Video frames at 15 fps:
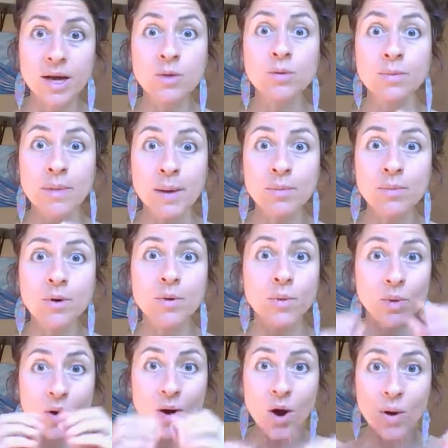And remember,
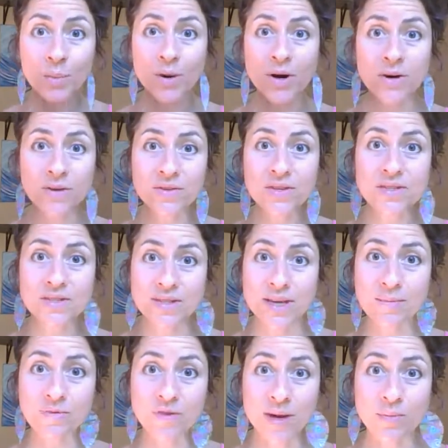we're all part of the
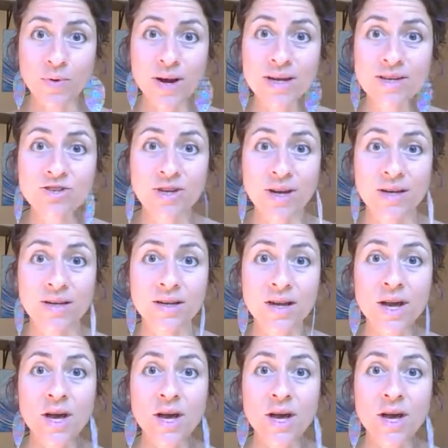same vibration.